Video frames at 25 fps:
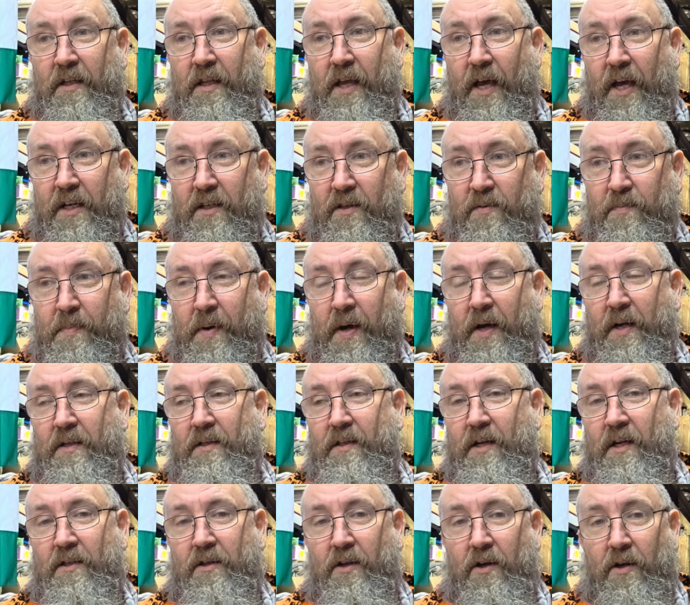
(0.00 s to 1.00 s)
the
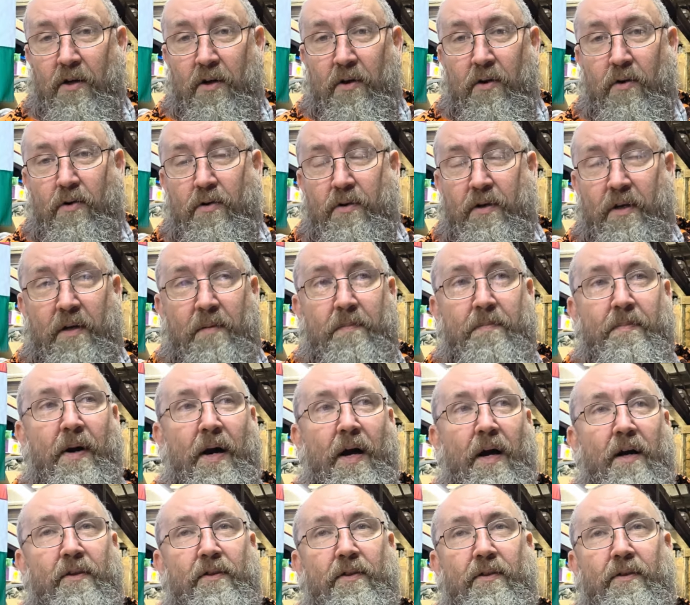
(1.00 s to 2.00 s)
expected learning
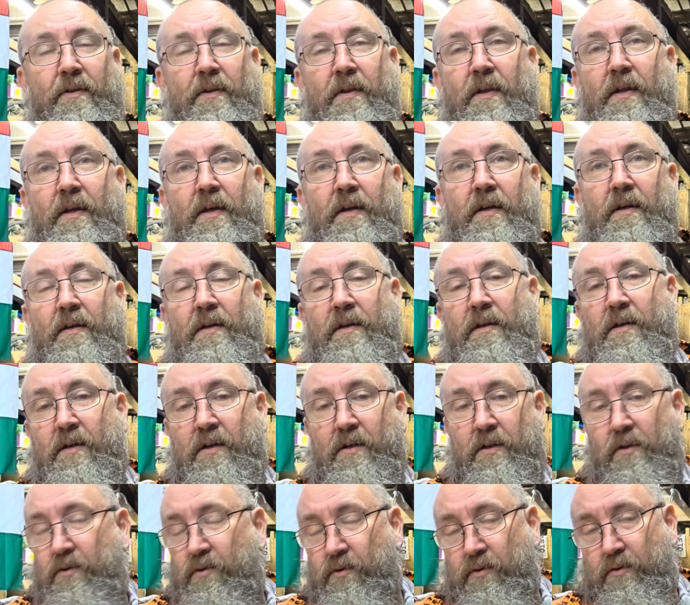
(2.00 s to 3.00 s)
path.
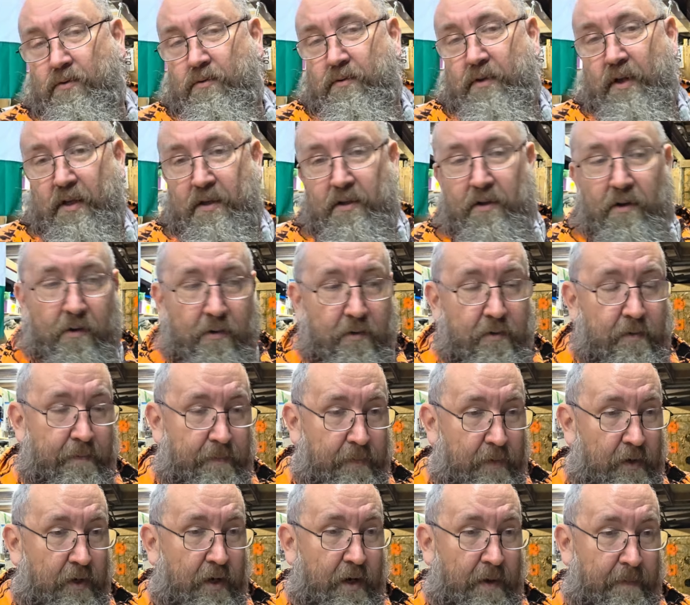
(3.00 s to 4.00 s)
It took you that long,
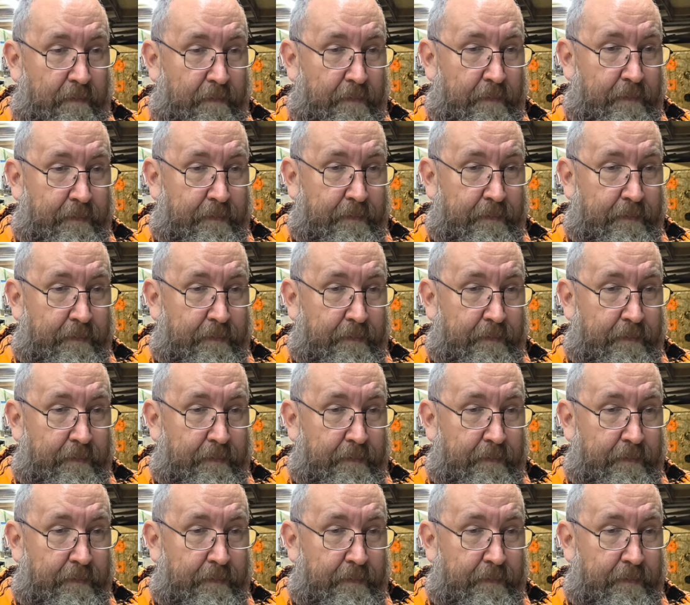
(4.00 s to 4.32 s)
okay?